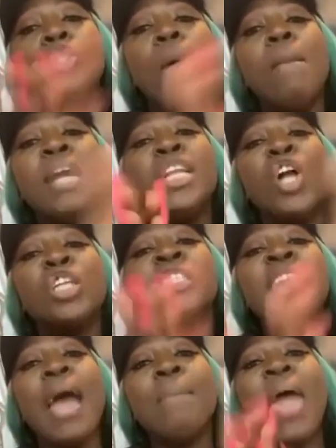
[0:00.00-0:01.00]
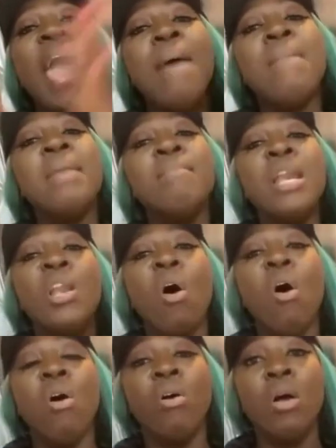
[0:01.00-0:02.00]
Somebody just type amen
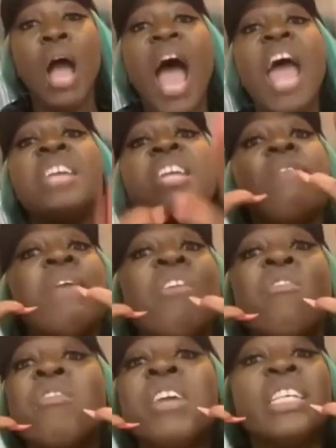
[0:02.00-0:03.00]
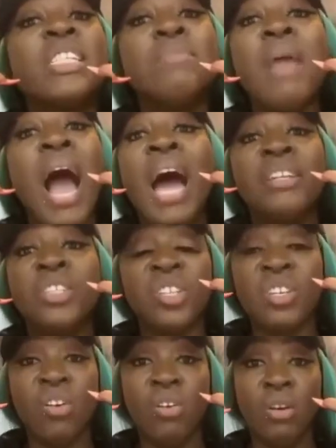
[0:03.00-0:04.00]
below. I never raise me hand
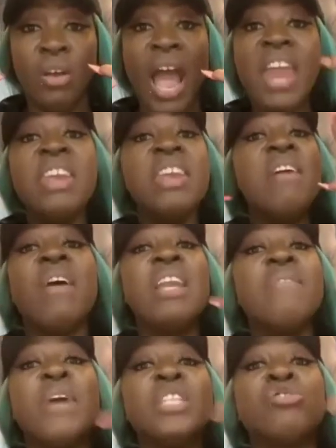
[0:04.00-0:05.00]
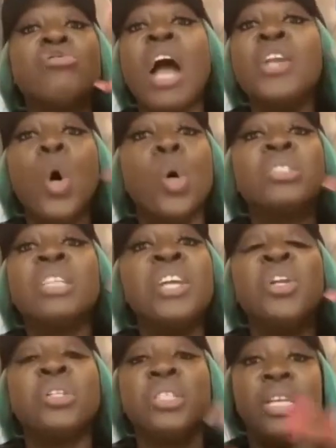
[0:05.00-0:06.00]
to you. I never lift a straw, don't
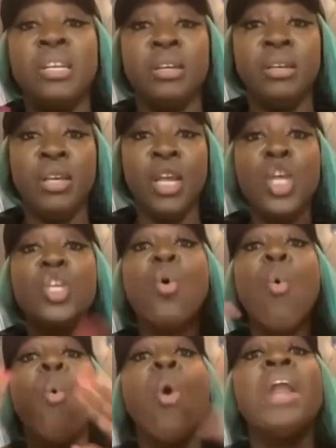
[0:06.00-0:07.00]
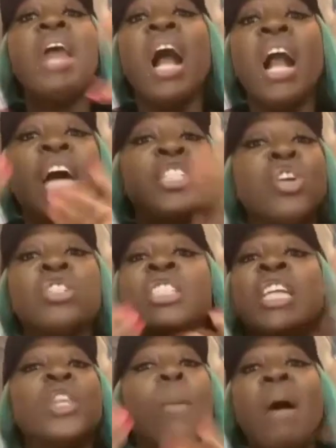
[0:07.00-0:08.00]
say nothing. You one and God
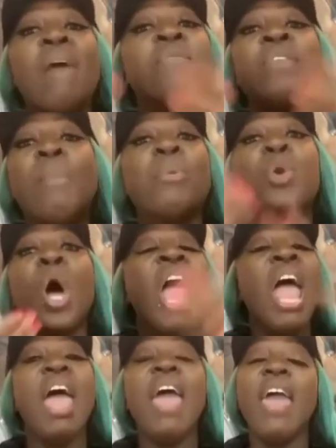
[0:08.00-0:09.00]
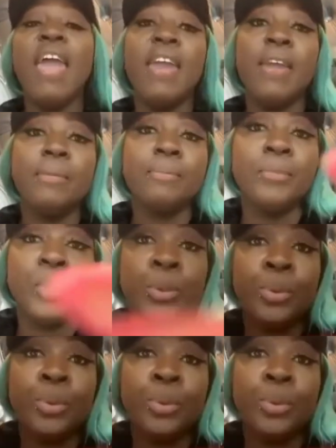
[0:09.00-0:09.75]
just get up and flap on. Hey.